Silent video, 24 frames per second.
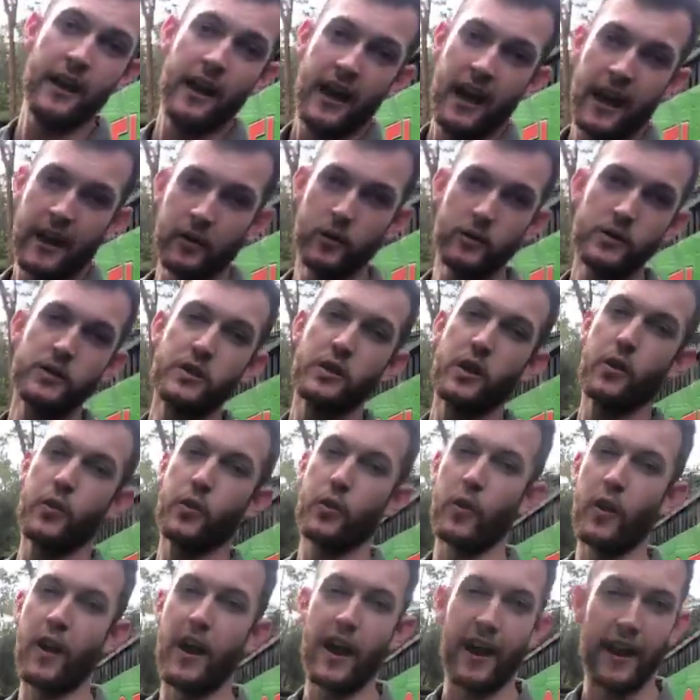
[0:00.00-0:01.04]
and also
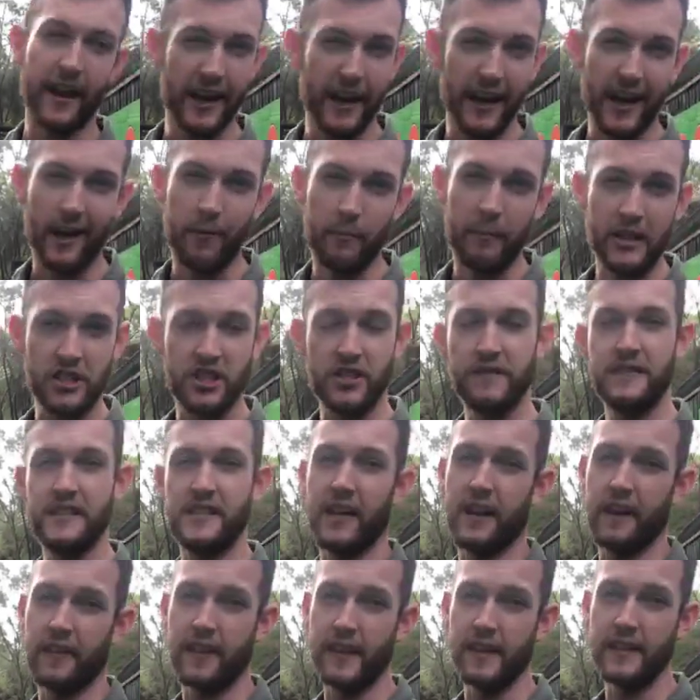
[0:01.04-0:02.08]
throughout much of
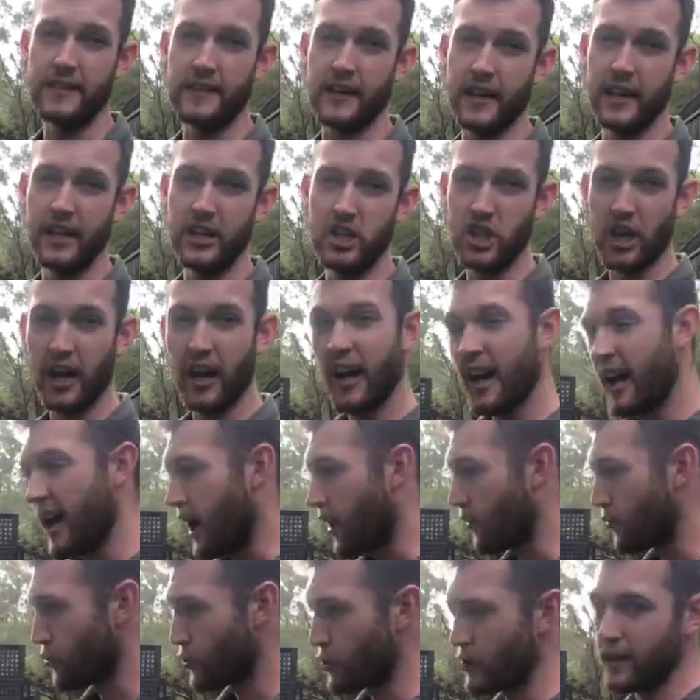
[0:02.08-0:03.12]
Southeast Asia. A
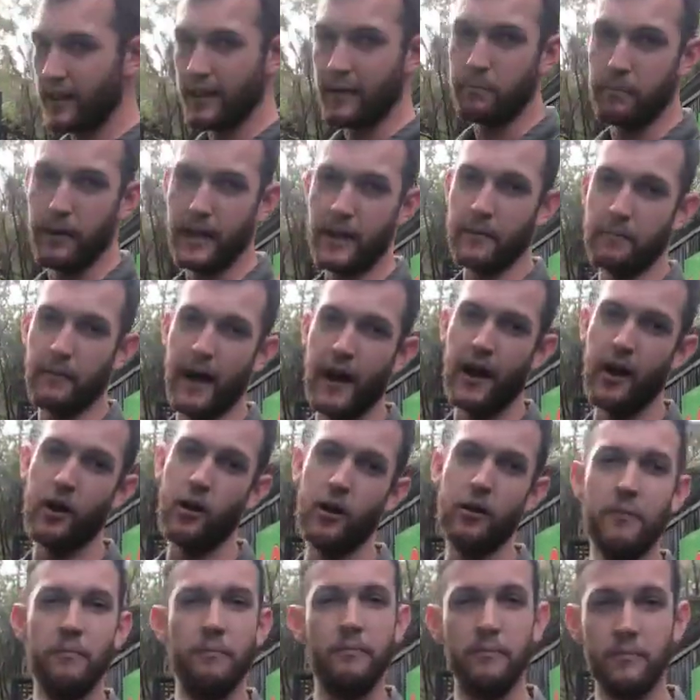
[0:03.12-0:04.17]
really big male
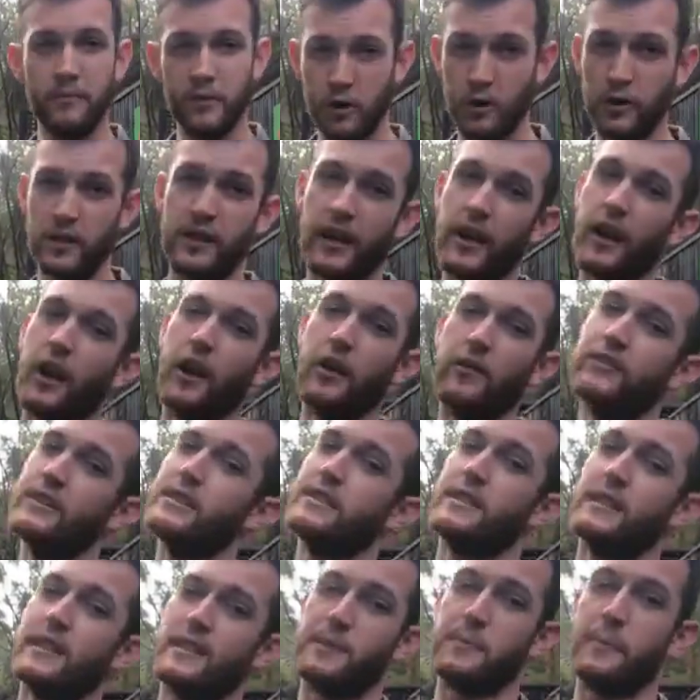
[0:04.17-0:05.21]
could get over
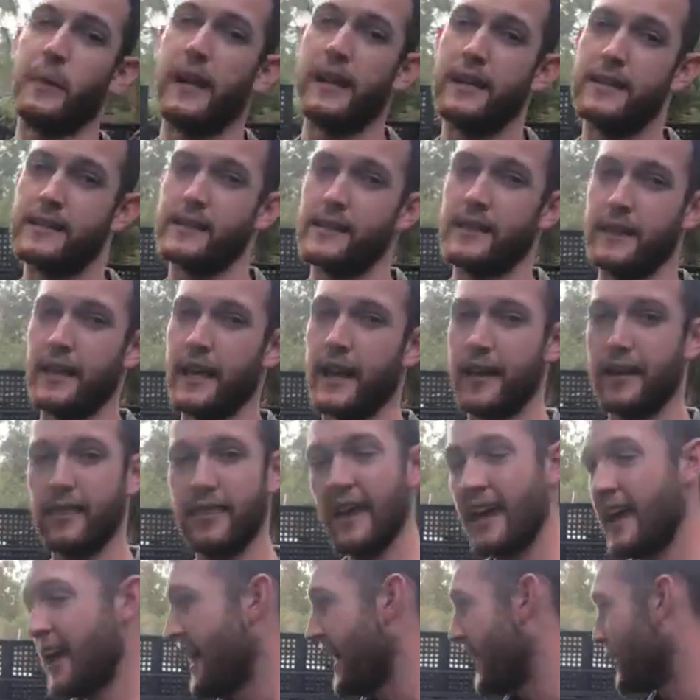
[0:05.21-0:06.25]
6 meters in length
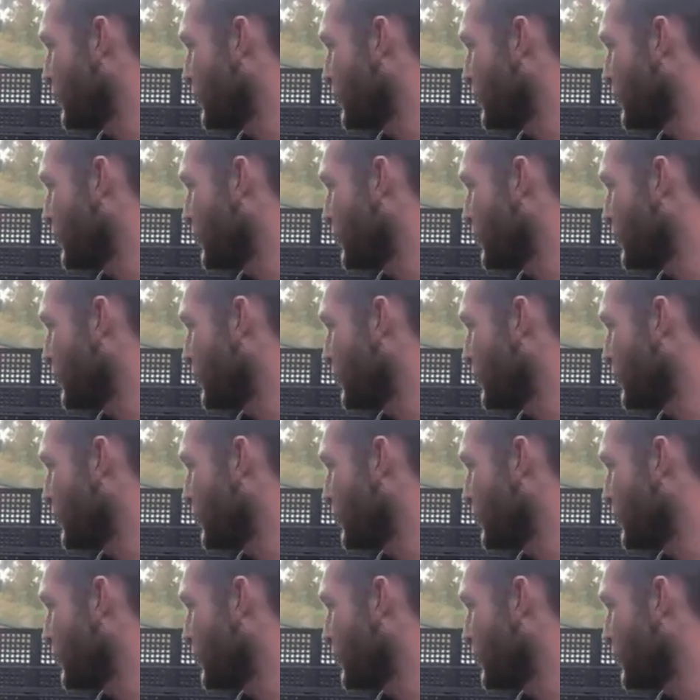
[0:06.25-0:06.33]
and